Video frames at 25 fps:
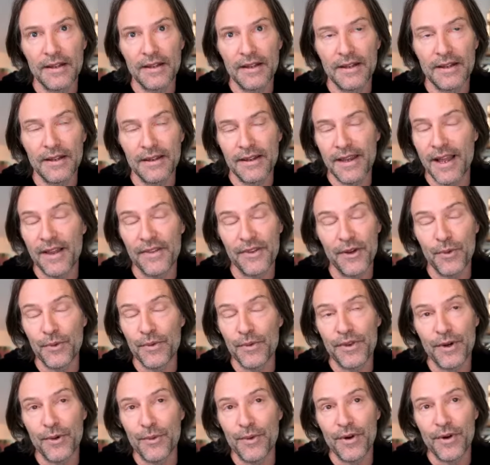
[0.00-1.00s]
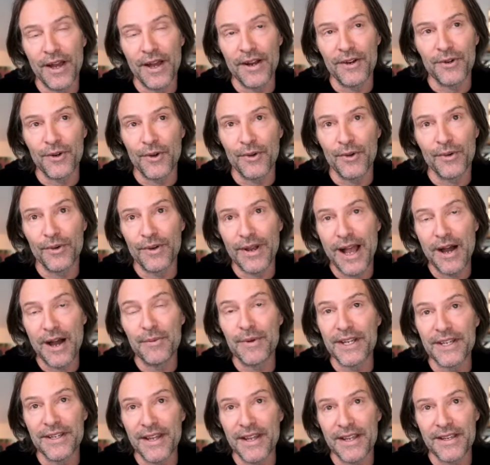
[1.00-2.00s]
yeah, there were I don't know how
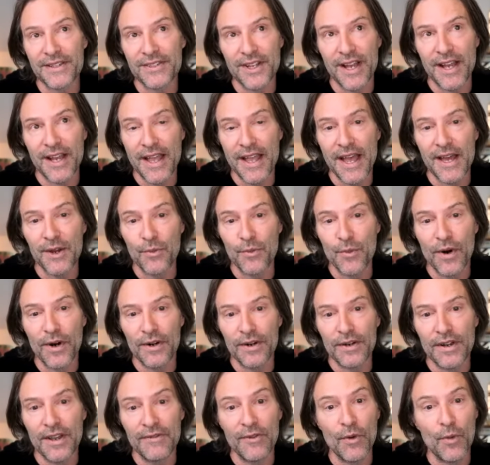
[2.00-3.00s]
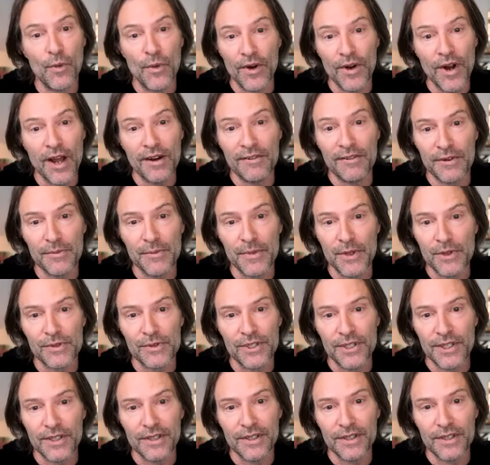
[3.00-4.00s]
many days I had where if it were not for
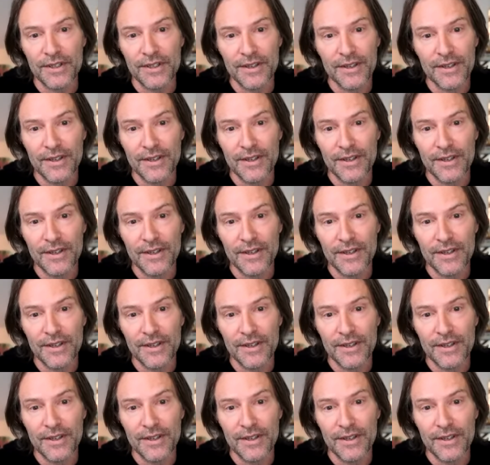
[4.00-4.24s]
music,